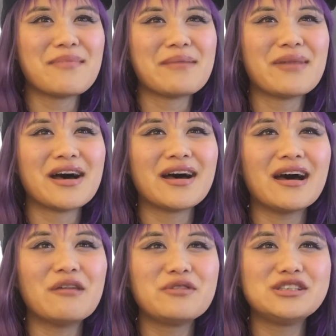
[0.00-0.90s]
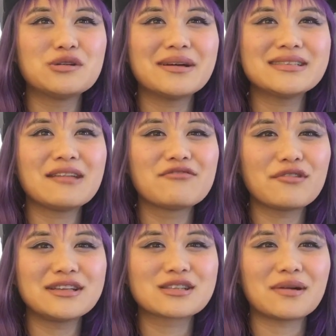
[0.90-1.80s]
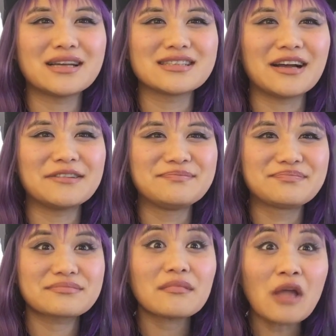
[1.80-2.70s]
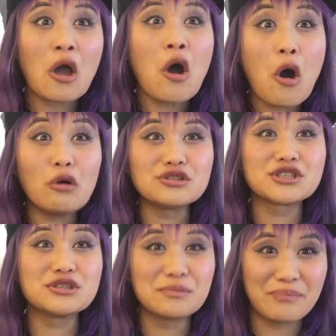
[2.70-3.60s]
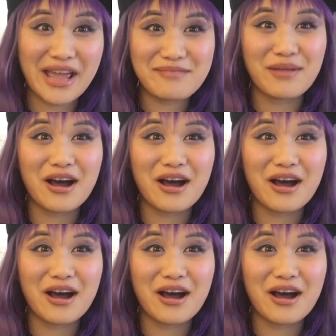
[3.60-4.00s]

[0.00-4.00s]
Mama, a rejoicing voice cries out. Oh shoot, Big